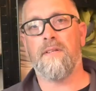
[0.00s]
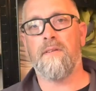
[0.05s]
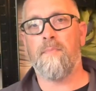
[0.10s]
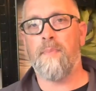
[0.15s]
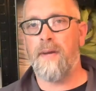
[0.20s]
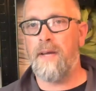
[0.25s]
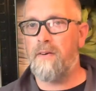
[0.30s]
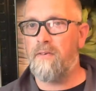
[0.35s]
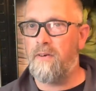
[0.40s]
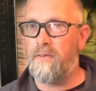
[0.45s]
the
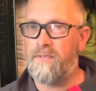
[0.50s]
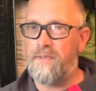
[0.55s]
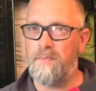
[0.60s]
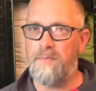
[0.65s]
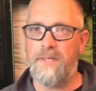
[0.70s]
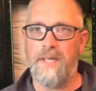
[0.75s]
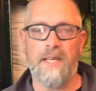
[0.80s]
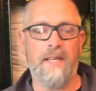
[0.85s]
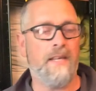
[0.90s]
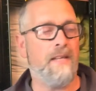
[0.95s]
pack raft
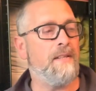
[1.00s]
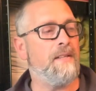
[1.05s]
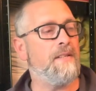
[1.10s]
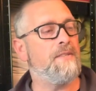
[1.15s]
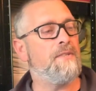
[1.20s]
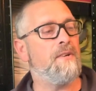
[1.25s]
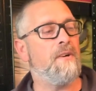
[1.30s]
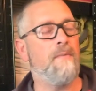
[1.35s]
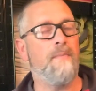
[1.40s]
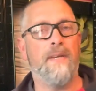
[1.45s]
I'm taking
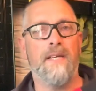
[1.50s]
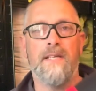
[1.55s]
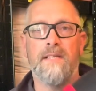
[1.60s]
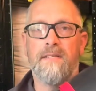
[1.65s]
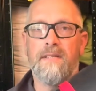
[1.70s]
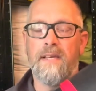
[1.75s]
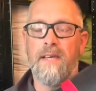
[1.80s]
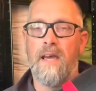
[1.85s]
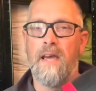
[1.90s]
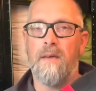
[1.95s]
this time is
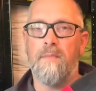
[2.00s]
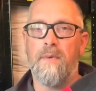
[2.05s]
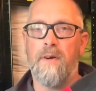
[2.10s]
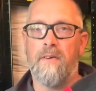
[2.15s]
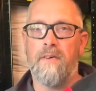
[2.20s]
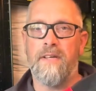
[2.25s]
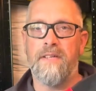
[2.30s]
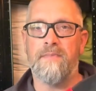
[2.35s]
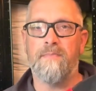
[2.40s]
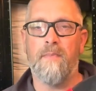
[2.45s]
the
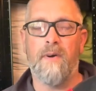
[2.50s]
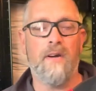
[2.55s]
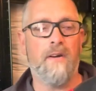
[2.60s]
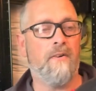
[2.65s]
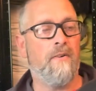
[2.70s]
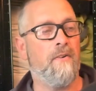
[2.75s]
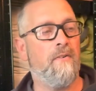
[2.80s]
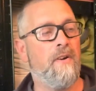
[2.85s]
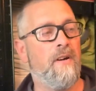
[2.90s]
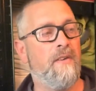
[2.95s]
MRS
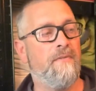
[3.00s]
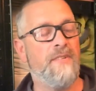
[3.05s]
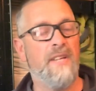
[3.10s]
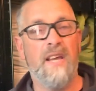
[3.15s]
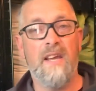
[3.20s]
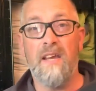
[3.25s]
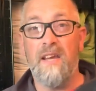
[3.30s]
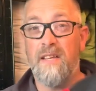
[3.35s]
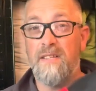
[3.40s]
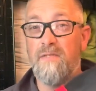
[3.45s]
micro raft.
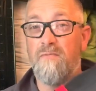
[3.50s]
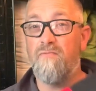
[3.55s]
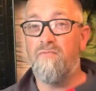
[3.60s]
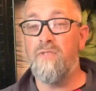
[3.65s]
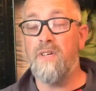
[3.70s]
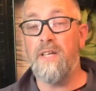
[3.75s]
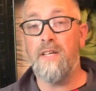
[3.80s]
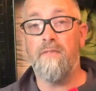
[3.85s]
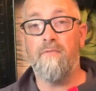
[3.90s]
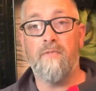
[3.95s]
It's a
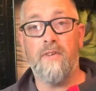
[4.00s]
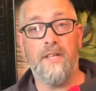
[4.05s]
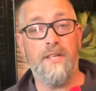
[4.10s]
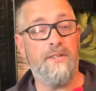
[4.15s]
really